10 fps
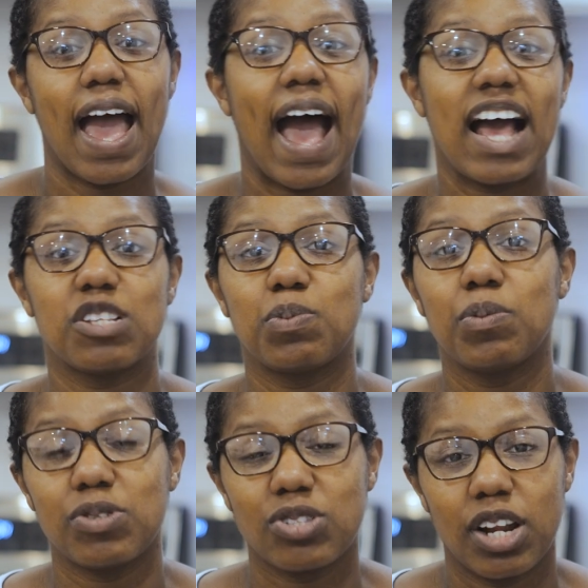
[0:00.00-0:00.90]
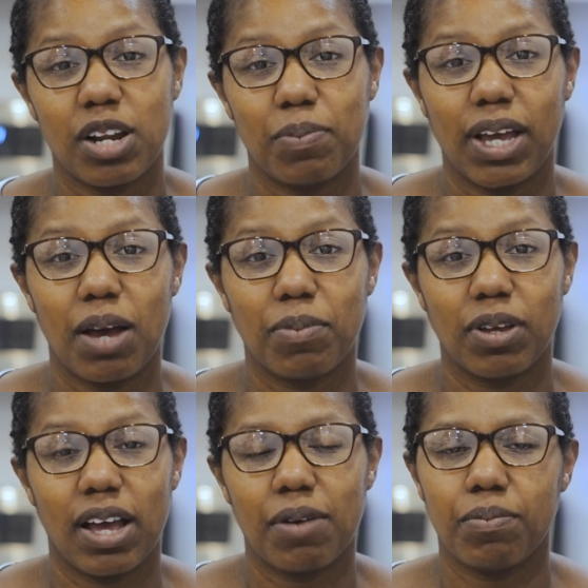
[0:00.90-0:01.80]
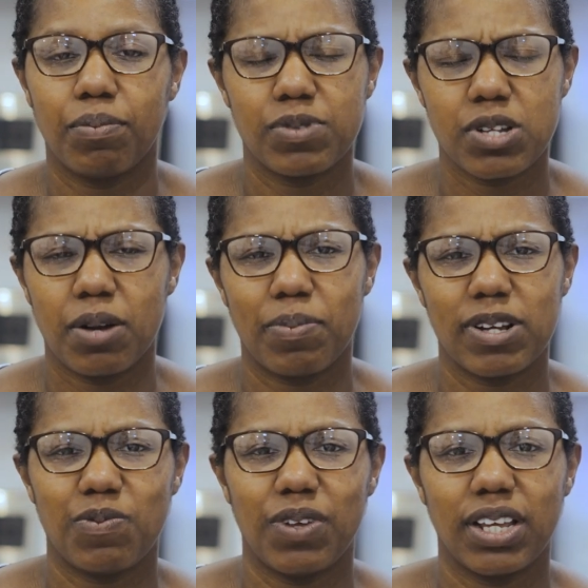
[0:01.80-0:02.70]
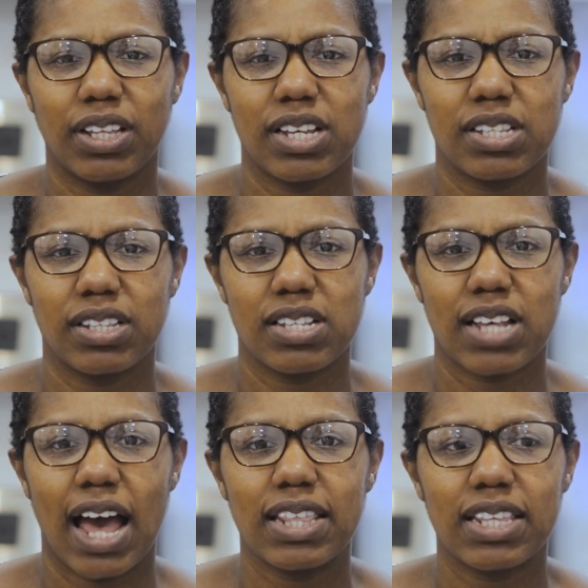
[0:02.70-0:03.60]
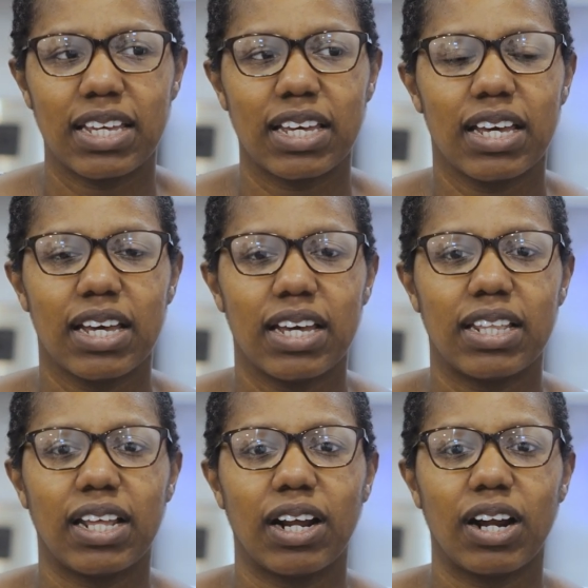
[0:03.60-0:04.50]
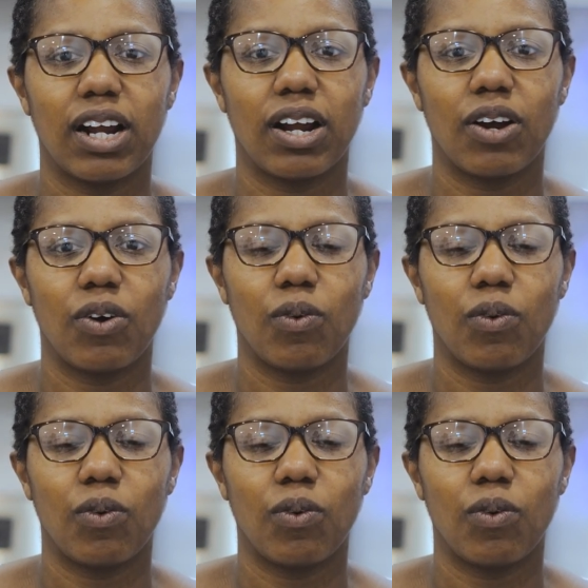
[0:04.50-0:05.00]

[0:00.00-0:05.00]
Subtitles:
As people started breastfeeding less and less, I think there